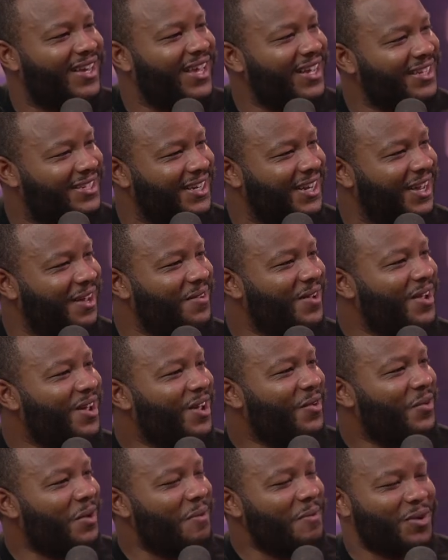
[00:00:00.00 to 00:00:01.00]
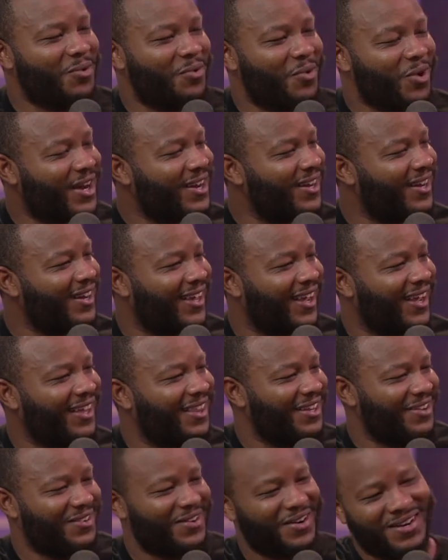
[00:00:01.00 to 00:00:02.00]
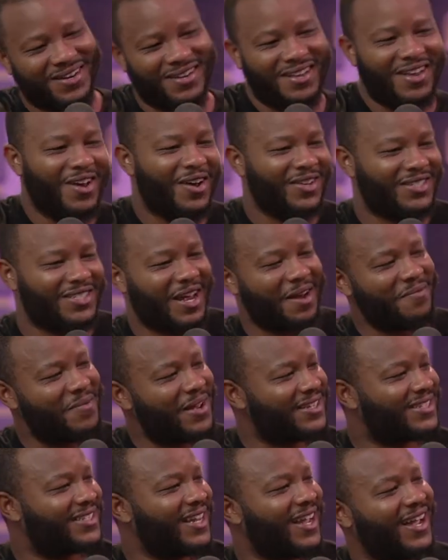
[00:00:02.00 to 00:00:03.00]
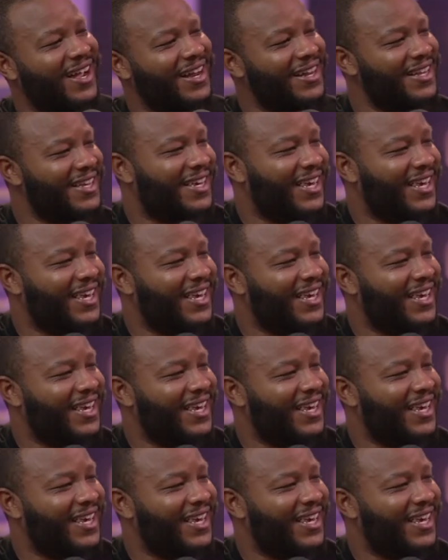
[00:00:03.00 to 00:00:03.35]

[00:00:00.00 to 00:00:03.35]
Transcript: And catch up. We've been working together and side by side and